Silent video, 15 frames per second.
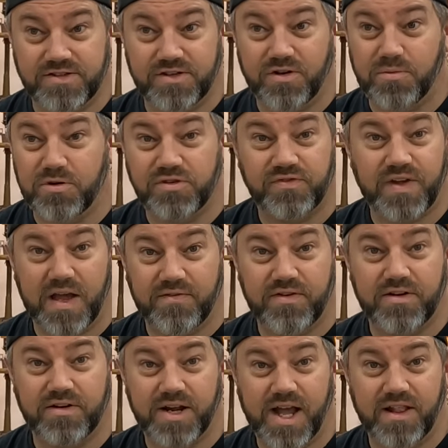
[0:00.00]
They're almost
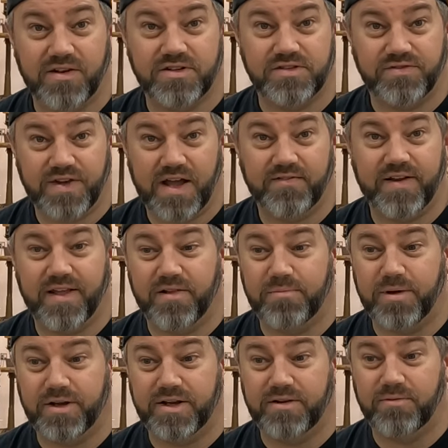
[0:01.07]
$500 a 5-gallon
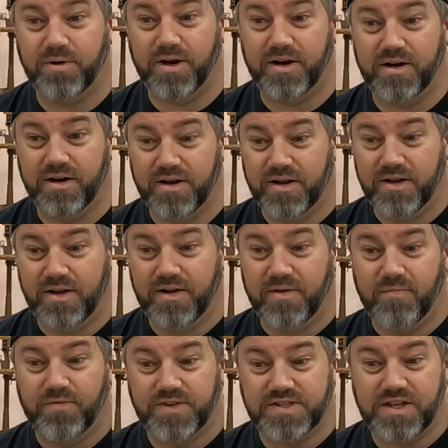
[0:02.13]
bucket, where
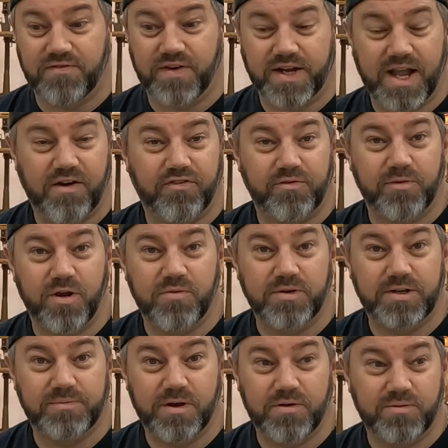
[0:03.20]
the stuff I got from Home
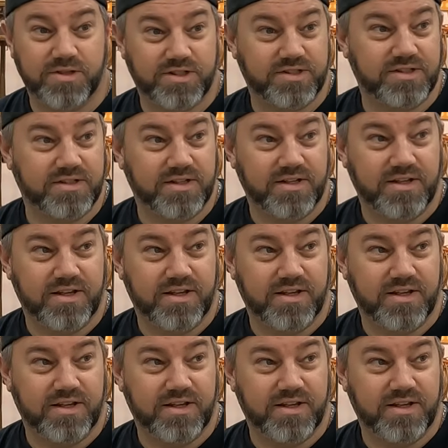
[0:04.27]
Depot, which